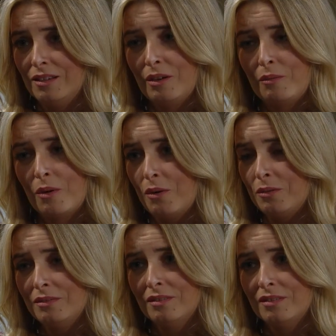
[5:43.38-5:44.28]
No, it
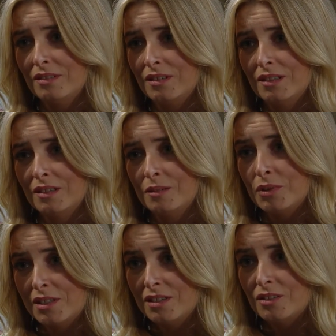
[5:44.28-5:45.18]
won't.
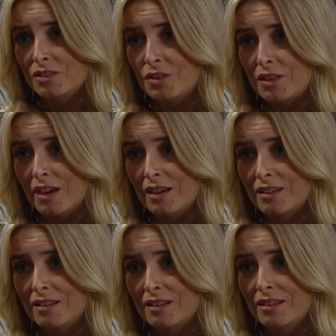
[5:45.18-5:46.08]
Prison will do that.
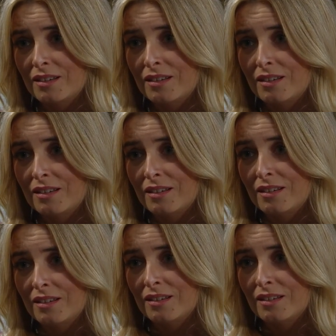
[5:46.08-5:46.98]

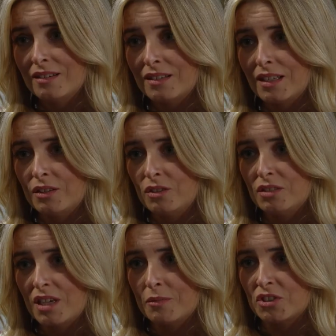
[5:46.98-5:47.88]
I doubt you'll
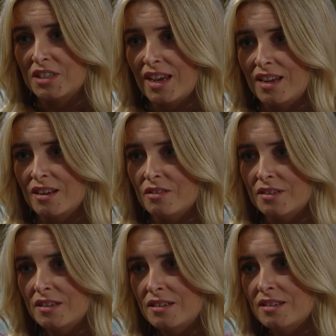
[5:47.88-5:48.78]
take much getting over.